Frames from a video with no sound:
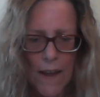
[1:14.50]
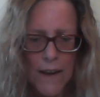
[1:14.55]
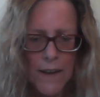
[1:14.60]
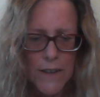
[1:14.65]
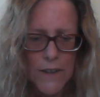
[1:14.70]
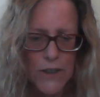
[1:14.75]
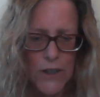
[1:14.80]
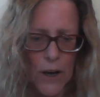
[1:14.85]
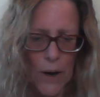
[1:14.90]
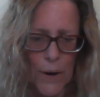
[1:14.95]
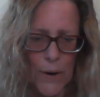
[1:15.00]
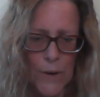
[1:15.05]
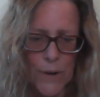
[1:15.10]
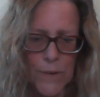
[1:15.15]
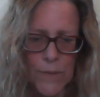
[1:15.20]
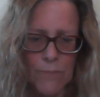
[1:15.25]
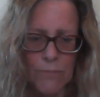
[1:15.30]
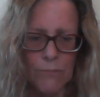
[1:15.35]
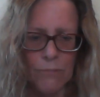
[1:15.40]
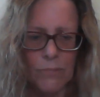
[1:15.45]

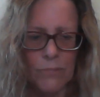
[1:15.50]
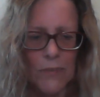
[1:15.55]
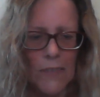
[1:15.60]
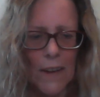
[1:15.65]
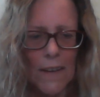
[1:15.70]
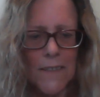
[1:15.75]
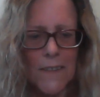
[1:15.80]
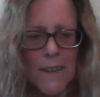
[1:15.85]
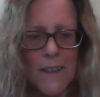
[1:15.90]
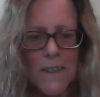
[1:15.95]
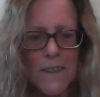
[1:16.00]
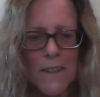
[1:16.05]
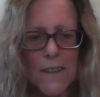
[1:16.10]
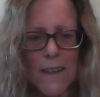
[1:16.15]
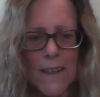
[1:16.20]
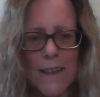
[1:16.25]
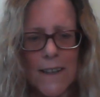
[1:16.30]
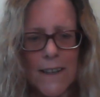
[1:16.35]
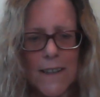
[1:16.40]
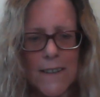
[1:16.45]
So, this
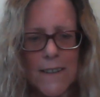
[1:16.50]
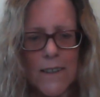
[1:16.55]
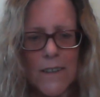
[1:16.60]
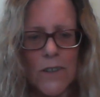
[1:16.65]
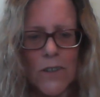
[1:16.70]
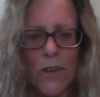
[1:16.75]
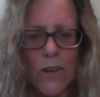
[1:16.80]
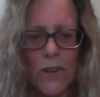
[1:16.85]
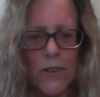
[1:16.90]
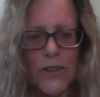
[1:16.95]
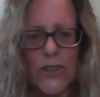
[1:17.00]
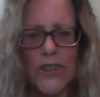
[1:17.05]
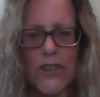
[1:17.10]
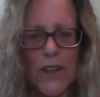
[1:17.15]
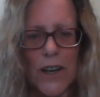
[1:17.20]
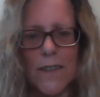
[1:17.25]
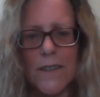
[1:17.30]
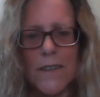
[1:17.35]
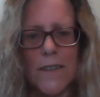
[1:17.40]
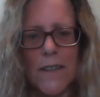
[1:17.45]
is not
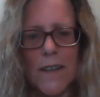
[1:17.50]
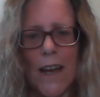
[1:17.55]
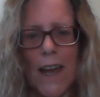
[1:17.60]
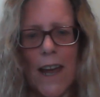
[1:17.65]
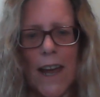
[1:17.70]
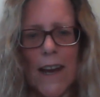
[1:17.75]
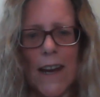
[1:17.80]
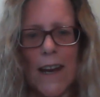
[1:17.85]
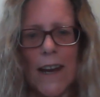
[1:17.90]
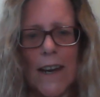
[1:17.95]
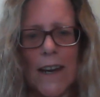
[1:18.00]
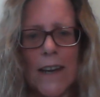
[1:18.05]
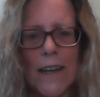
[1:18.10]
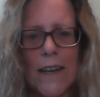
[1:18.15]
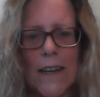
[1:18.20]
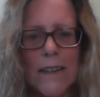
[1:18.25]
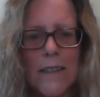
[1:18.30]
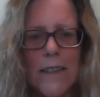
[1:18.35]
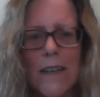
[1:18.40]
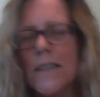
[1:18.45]
just
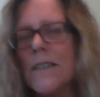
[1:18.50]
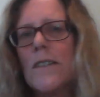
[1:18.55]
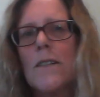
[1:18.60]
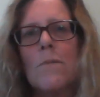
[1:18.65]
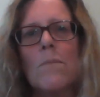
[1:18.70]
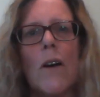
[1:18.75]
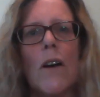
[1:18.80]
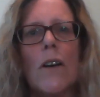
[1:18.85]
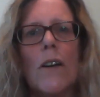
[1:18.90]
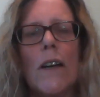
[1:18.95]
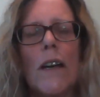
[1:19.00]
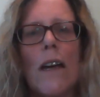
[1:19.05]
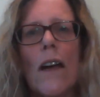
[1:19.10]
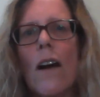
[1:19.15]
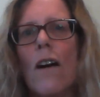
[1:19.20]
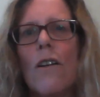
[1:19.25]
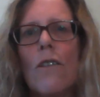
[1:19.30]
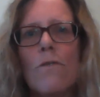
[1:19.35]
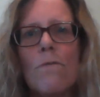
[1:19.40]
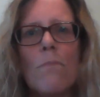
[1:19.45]
a testimony
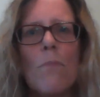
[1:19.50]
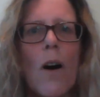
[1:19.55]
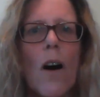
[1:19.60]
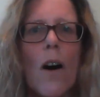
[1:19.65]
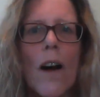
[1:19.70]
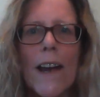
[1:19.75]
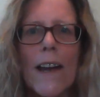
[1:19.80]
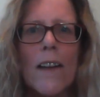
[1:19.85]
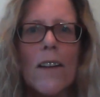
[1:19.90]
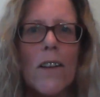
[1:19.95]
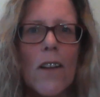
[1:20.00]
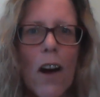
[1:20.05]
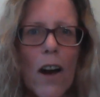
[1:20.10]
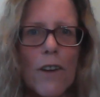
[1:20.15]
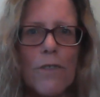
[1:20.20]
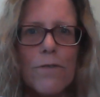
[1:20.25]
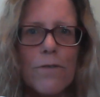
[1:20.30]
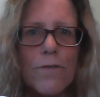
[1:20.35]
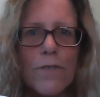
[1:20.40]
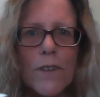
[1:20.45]
of my
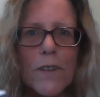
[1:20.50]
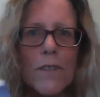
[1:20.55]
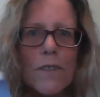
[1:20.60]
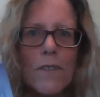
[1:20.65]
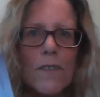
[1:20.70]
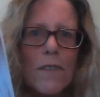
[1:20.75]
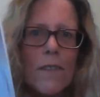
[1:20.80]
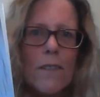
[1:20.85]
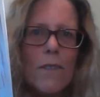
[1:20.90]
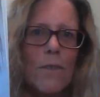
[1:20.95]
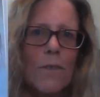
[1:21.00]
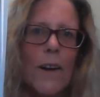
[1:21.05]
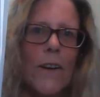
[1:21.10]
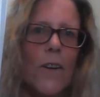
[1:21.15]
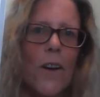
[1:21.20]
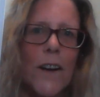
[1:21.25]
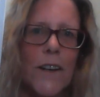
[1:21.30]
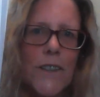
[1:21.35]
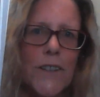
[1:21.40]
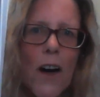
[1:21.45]
life when
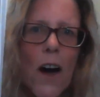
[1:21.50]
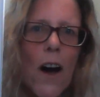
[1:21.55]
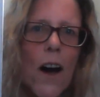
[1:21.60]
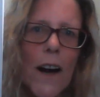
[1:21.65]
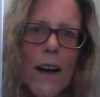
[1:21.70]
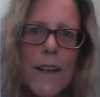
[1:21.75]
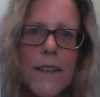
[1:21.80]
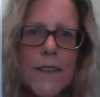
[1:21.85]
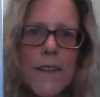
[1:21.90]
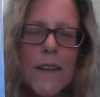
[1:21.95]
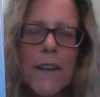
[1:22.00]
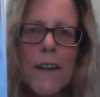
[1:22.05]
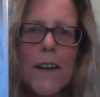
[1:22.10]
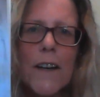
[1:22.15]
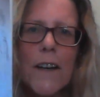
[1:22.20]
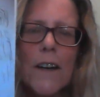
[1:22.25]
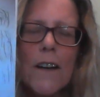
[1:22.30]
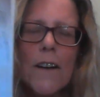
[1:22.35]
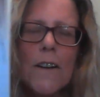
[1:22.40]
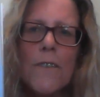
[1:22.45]
I died.
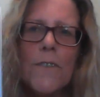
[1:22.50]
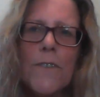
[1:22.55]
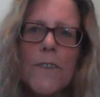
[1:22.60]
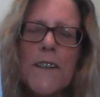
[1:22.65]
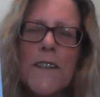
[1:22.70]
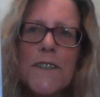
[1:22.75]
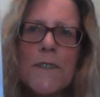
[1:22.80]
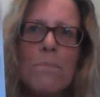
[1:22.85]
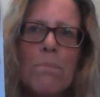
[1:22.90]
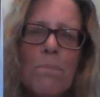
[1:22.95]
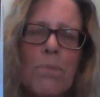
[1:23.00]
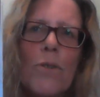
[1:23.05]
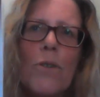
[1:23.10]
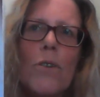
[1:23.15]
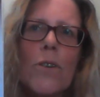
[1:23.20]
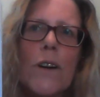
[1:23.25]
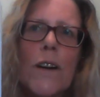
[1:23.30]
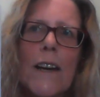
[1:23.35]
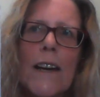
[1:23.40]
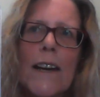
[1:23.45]
This
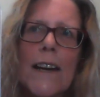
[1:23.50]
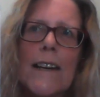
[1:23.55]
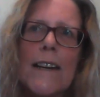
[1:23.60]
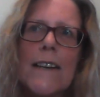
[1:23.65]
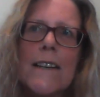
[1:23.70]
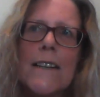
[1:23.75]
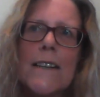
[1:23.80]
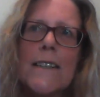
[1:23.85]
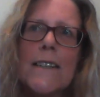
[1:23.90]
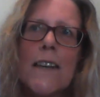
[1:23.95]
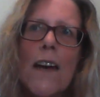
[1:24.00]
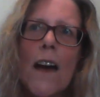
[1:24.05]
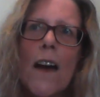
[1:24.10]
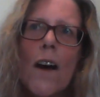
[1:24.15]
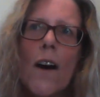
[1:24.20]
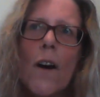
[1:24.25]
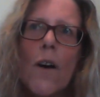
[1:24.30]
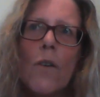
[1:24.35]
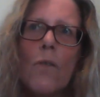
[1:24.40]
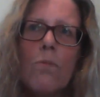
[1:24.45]
book is
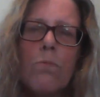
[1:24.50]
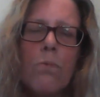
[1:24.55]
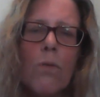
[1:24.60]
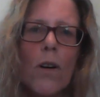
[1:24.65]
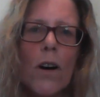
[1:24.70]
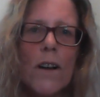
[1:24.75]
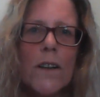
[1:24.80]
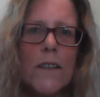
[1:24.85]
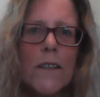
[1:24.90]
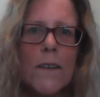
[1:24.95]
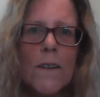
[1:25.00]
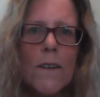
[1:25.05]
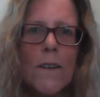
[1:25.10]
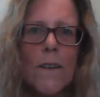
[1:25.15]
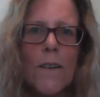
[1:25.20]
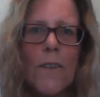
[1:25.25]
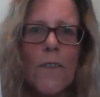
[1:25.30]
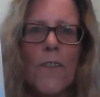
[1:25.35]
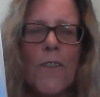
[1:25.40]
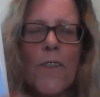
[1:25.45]
what
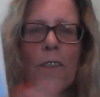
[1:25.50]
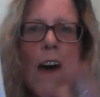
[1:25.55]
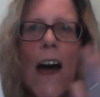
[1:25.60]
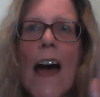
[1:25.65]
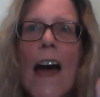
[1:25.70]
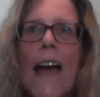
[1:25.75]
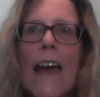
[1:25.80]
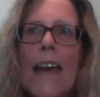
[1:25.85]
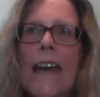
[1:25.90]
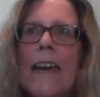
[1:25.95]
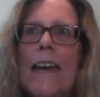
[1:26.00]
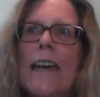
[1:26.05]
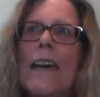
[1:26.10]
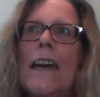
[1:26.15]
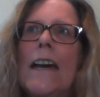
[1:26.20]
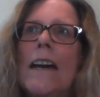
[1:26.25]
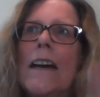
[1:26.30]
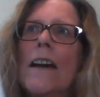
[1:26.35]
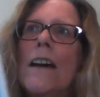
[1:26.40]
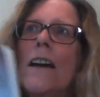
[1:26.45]
they
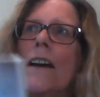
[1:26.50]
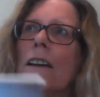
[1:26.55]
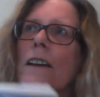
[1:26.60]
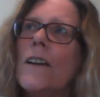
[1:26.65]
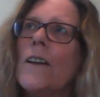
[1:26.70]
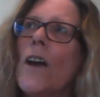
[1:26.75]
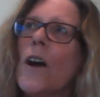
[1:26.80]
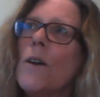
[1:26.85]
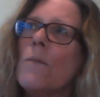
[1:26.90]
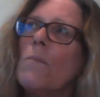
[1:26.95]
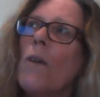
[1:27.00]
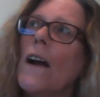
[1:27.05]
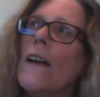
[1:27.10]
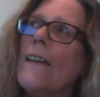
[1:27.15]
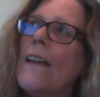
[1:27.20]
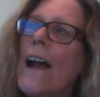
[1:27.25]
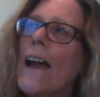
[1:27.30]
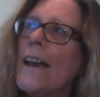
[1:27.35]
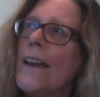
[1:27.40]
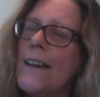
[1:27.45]
you know, my
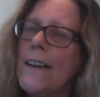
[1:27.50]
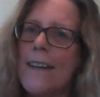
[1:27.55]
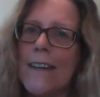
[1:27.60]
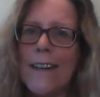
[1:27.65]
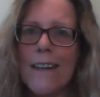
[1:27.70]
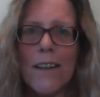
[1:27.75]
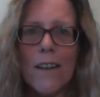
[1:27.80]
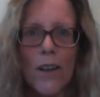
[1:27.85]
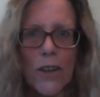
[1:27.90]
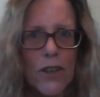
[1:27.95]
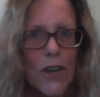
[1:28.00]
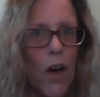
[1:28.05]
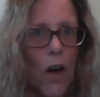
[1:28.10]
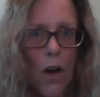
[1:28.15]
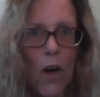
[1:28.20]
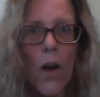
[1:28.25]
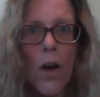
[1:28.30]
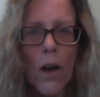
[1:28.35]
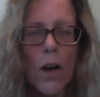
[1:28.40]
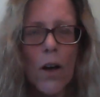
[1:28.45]
lady,
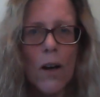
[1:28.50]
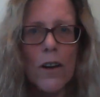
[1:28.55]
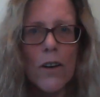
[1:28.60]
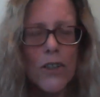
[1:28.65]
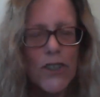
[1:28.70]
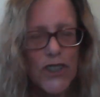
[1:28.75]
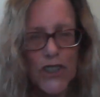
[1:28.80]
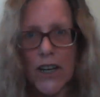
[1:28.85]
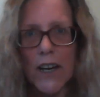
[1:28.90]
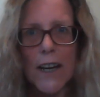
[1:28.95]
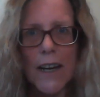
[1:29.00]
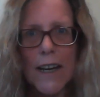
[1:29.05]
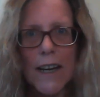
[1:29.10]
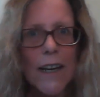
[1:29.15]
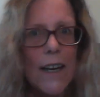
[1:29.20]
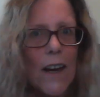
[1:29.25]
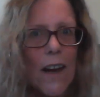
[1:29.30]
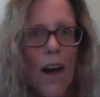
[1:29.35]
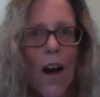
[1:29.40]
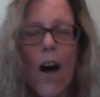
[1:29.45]
her,
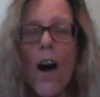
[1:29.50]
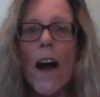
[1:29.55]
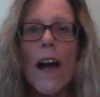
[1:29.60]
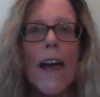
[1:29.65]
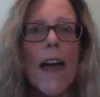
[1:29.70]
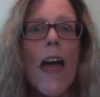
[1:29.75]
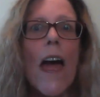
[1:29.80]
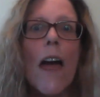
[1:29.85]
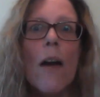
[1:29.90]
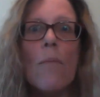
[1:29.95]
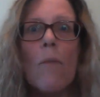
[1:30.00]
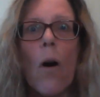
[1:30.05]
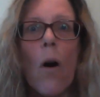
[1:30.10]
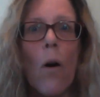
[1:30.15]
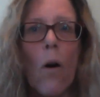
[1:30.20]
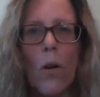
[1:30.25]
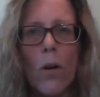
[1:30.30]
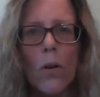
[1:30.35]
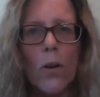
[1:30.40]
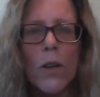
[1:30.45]
she, I am
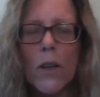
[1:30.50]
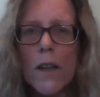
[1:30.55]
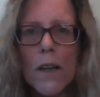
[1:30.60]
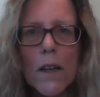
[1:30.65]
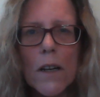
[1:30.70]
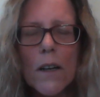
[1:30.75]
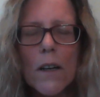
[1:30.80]
all.